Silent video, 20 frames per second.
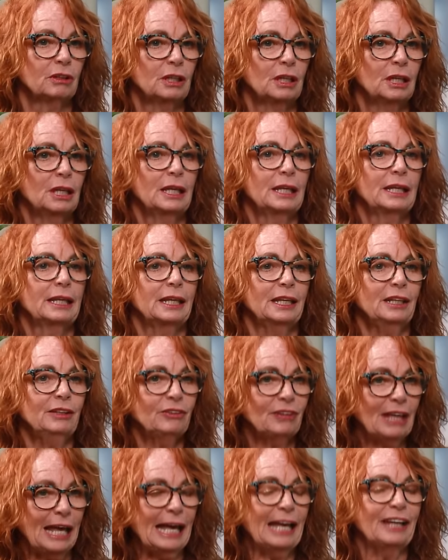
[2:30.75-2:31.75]
Okay.
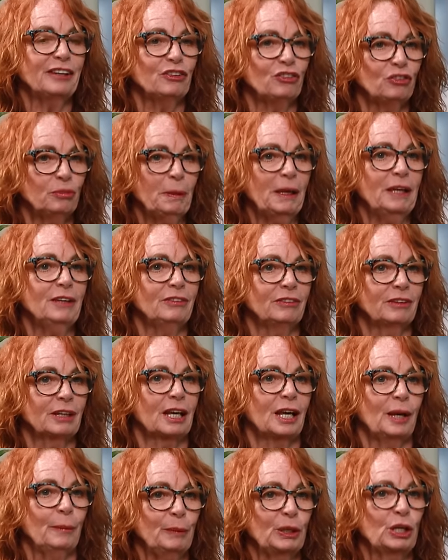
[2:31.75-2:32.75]
Kids had a space to
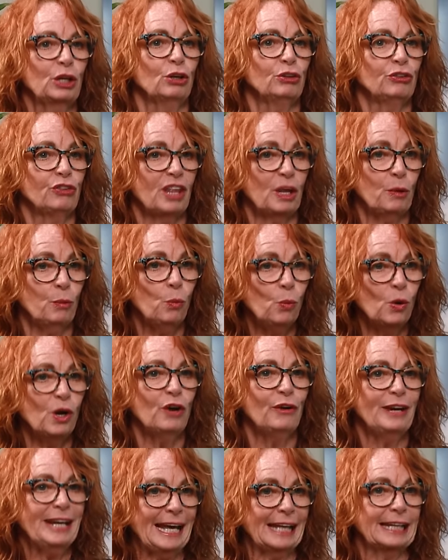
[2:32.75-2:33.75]
come because they
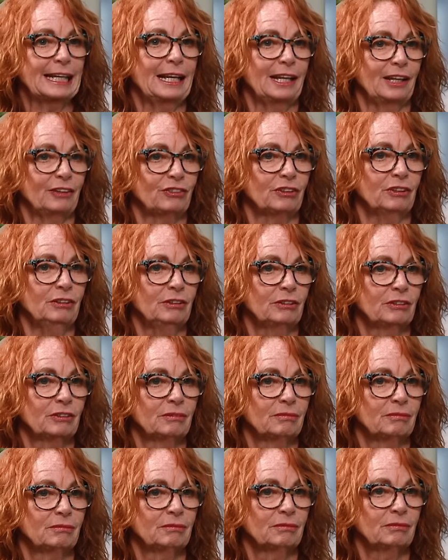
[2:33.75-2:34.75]
were an adolescent.
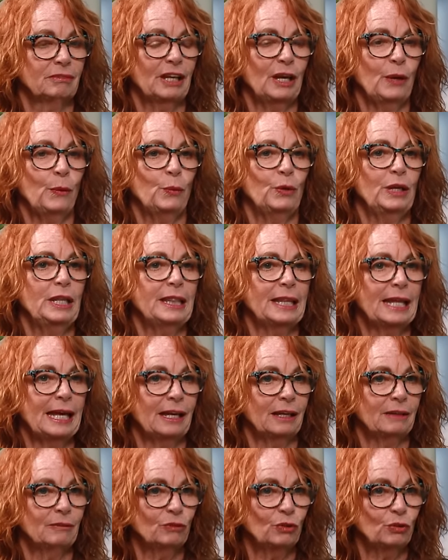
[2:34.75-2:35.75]
Okay. They were in
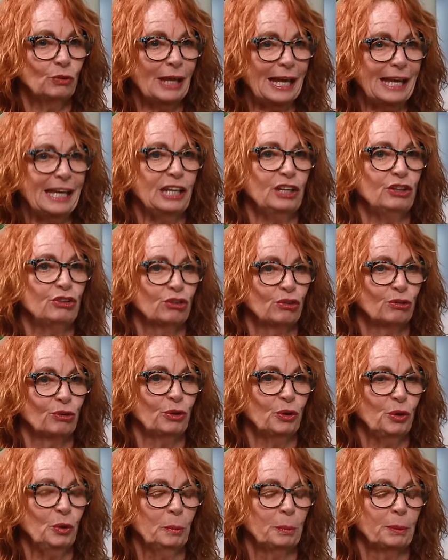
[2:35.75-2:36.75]
that age
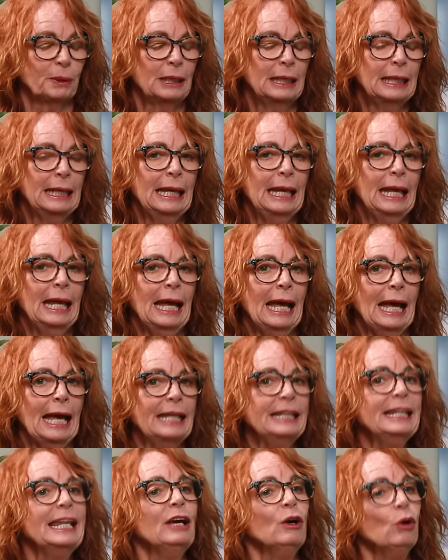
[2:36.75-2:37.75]
group.
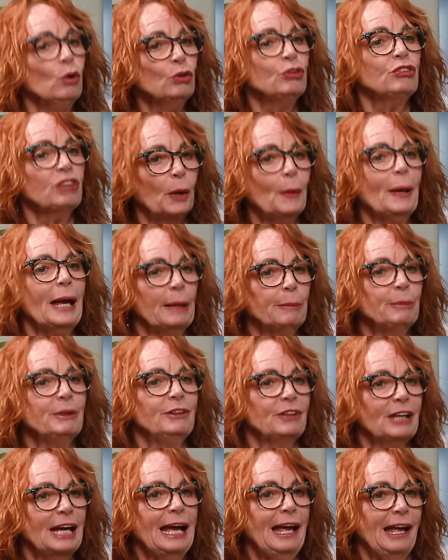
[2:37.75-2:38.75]
And they also
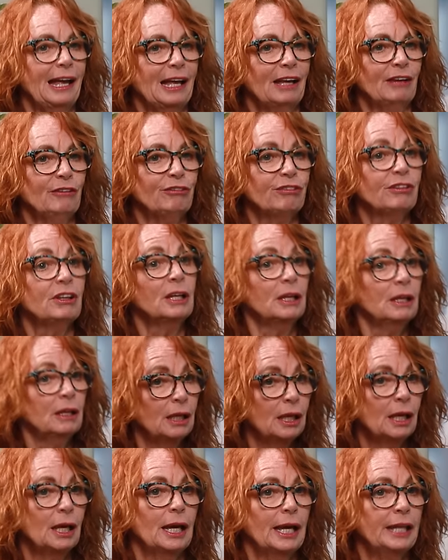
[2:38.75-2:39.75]
happened to have
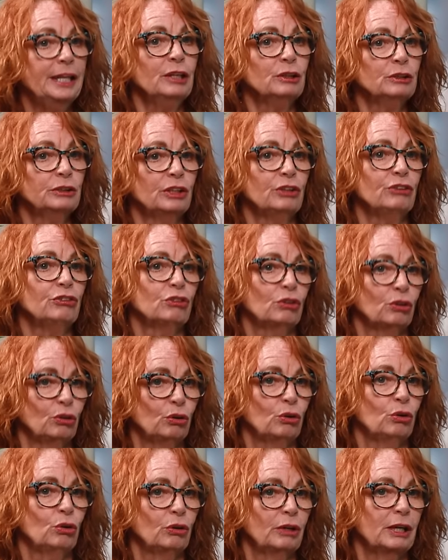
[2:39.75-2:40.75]
an illness
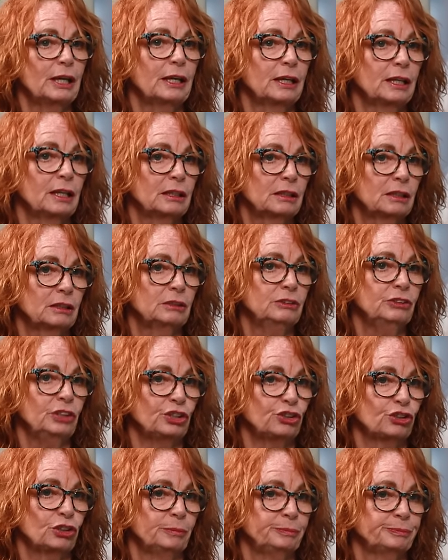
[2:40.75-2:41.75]
or a
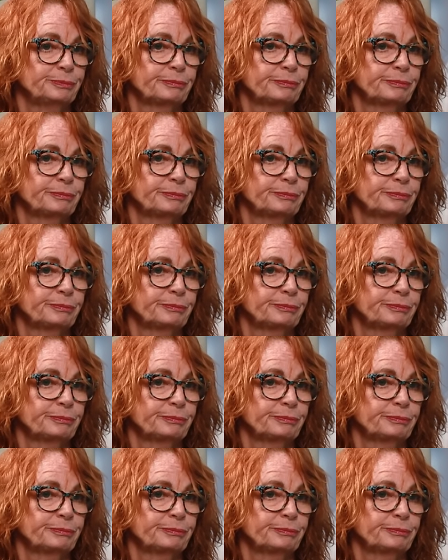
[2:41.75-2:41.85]
condition.